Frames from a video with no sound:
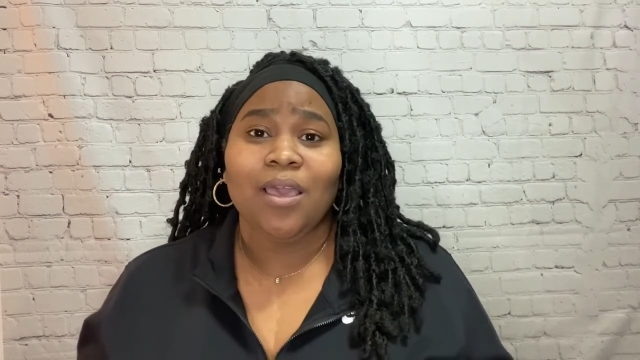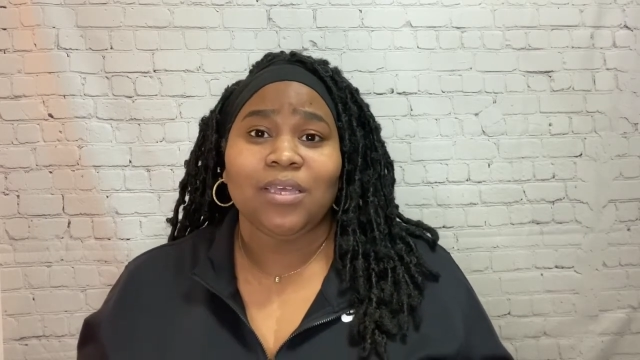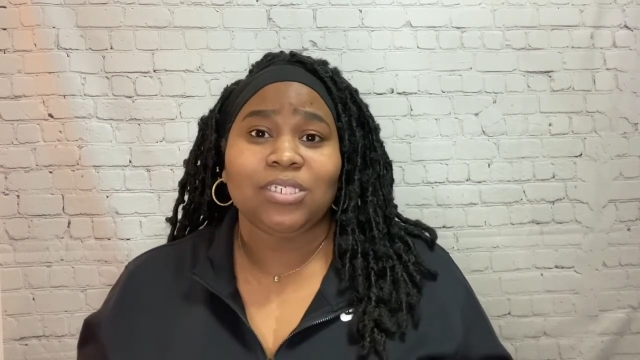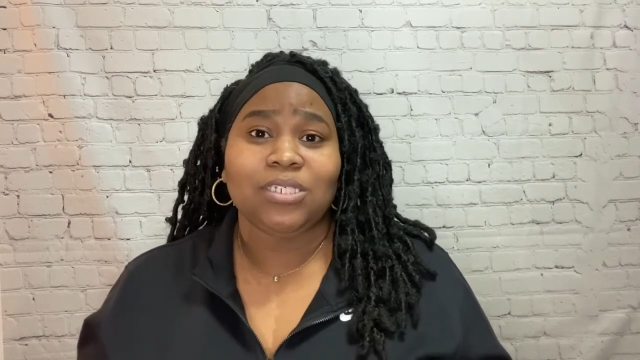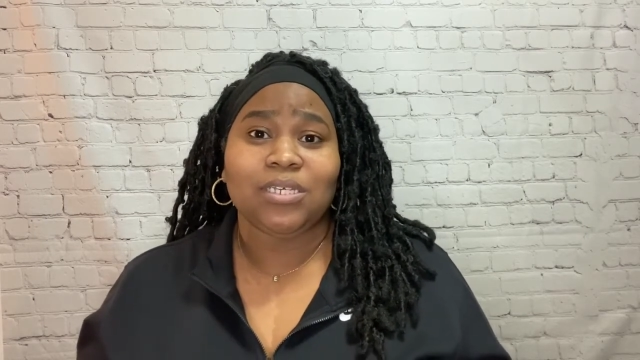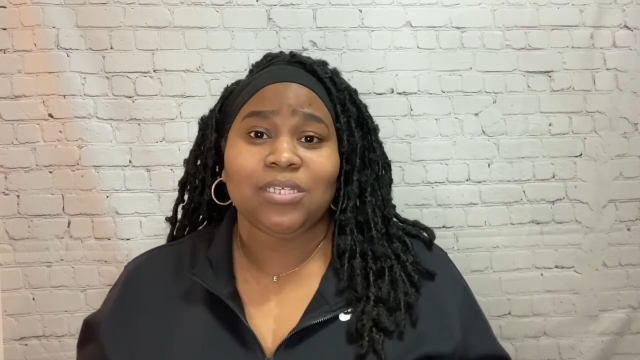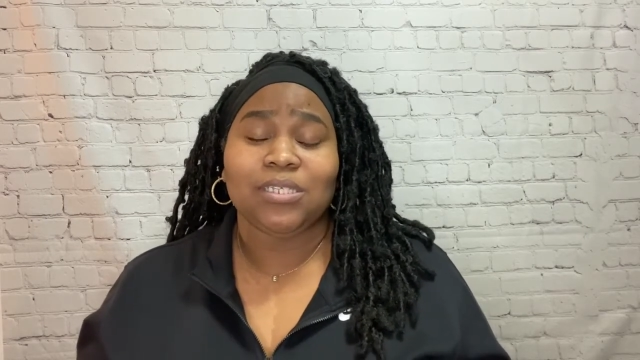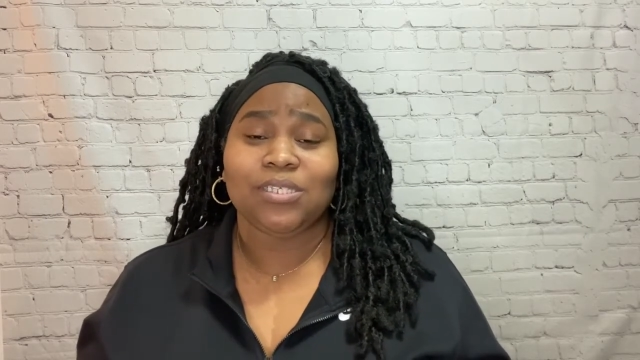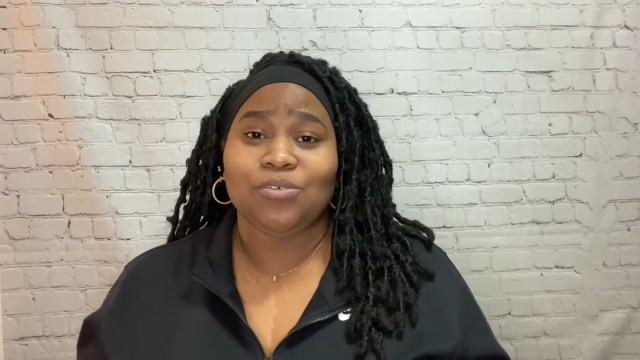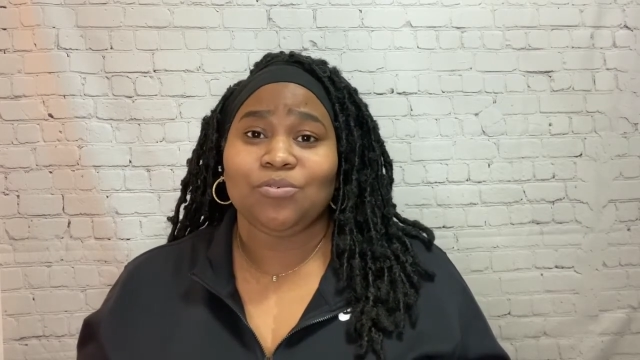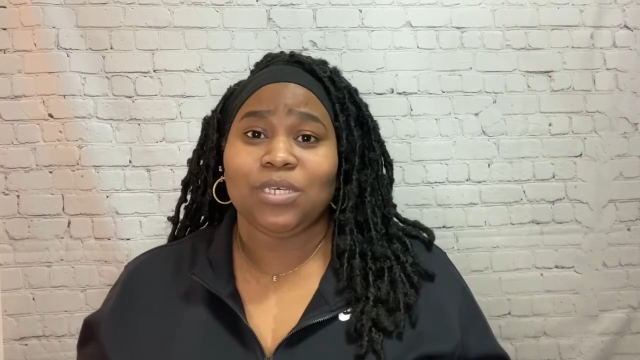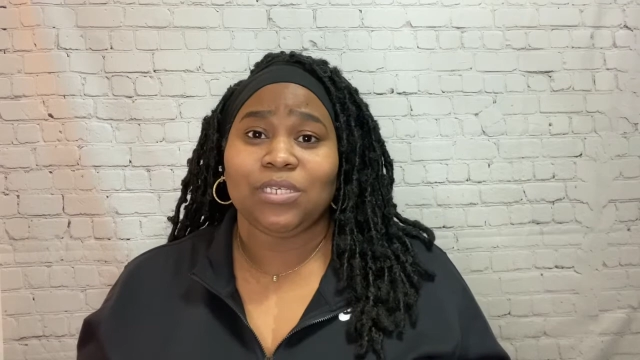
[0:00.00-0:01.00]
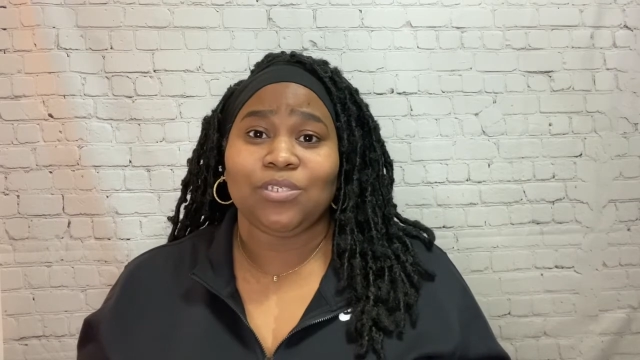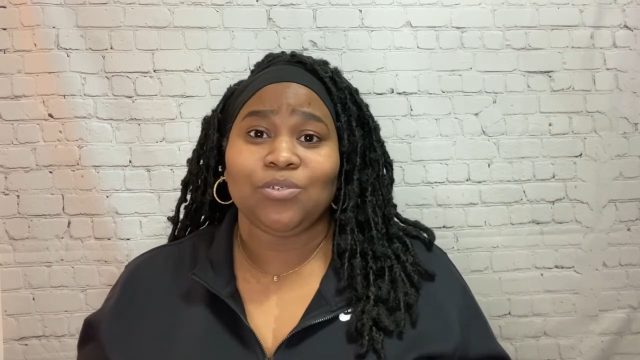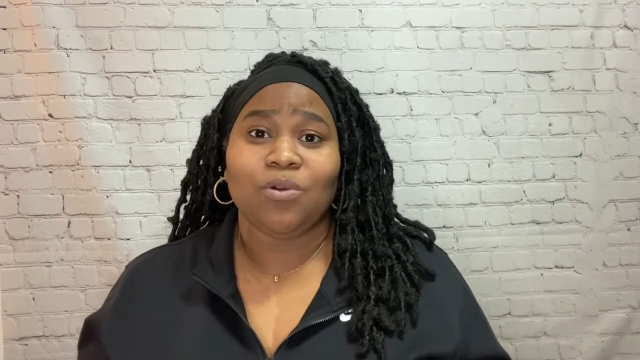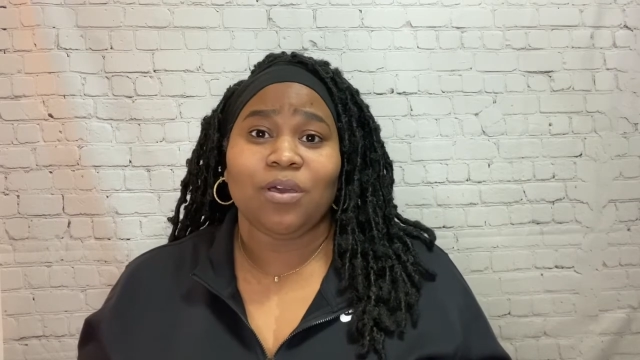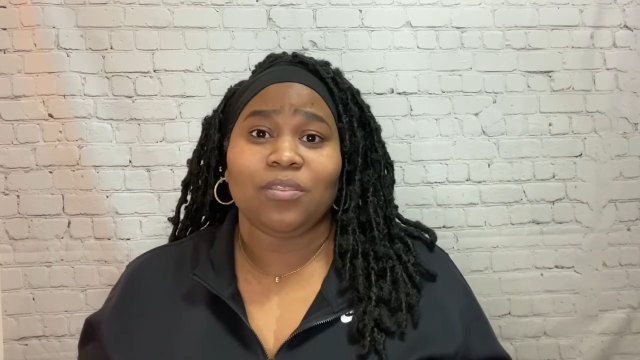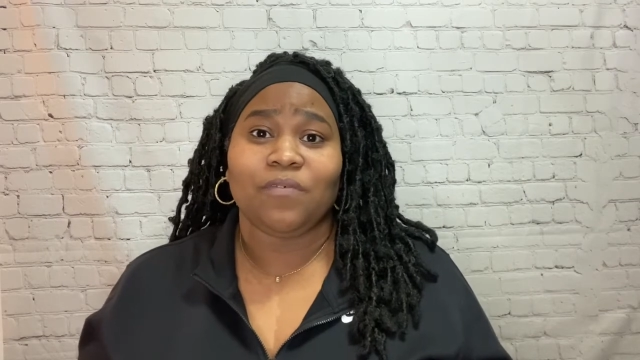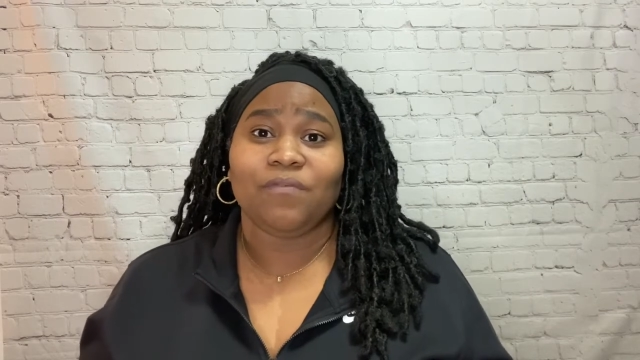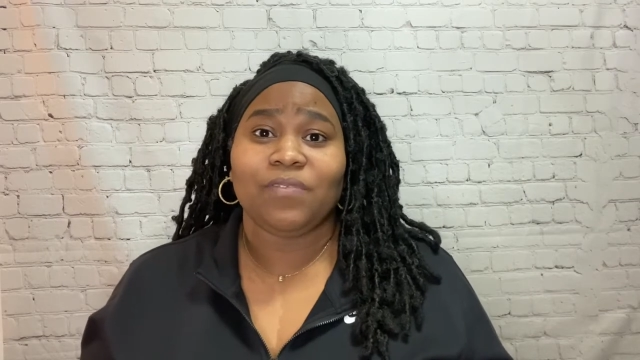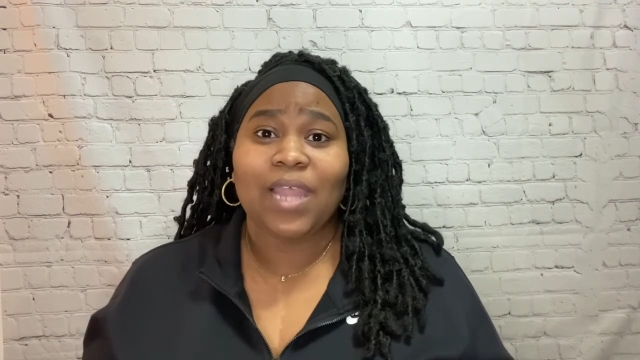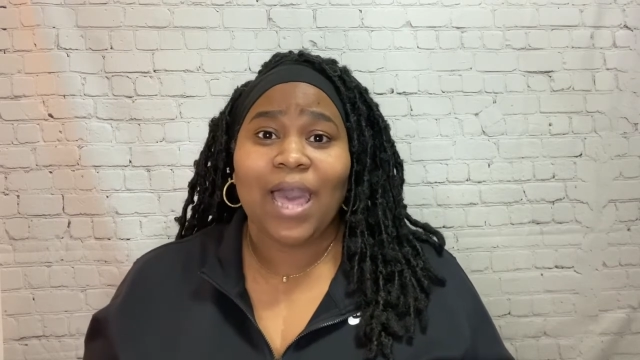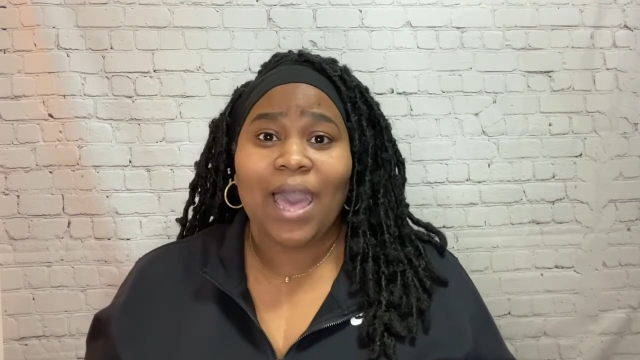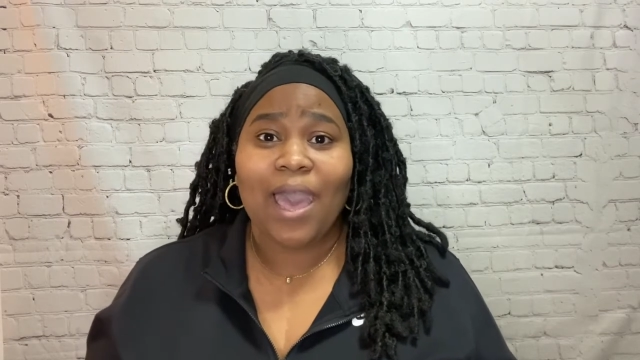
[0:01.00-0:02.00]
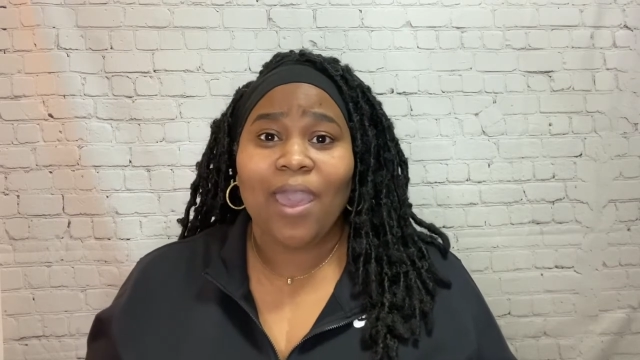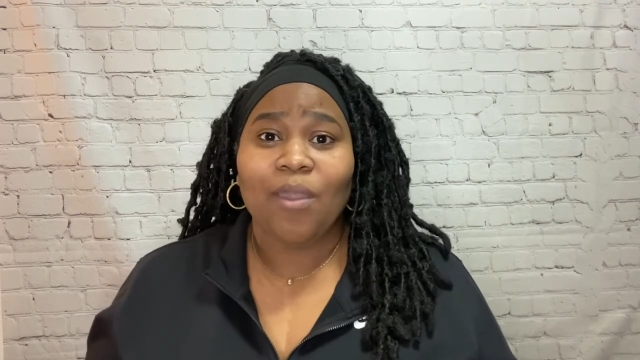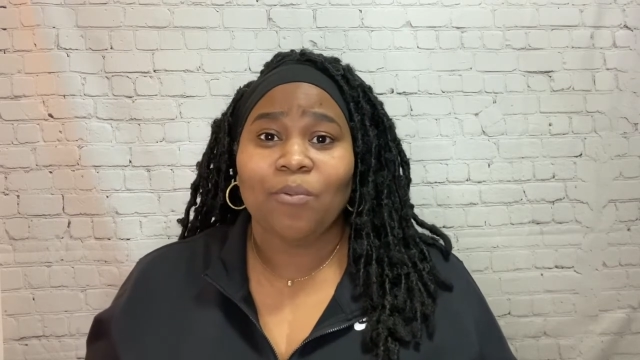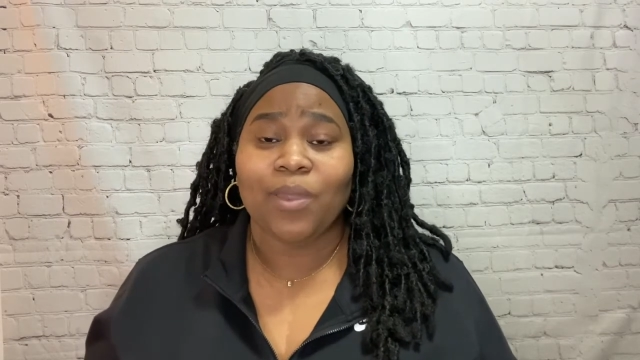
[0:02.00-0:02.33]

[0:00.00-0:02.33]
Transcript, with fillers: just you can do on the fly